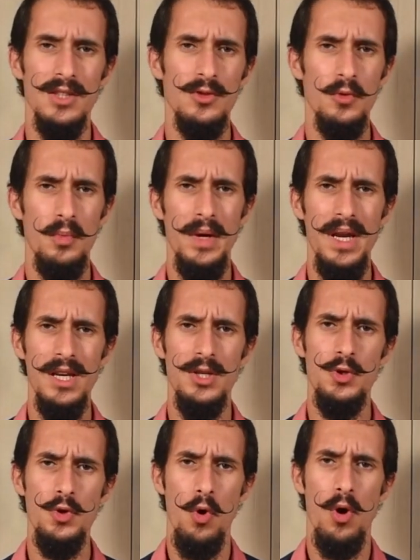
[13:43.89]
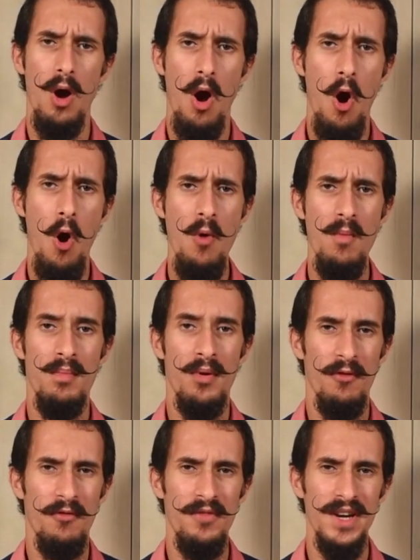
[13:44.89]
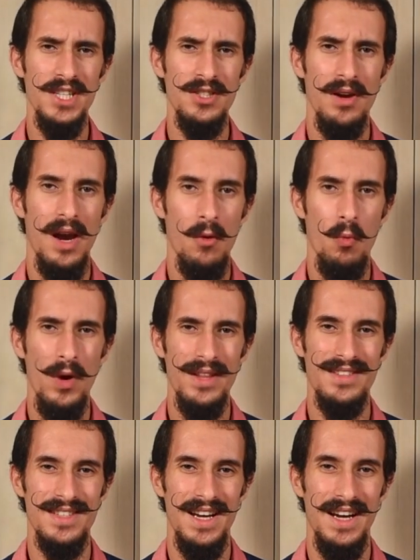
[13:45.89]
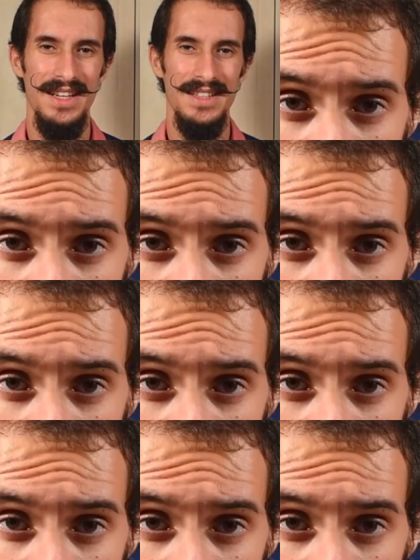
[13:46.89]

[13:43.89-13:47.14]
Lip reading: to build your own professional website.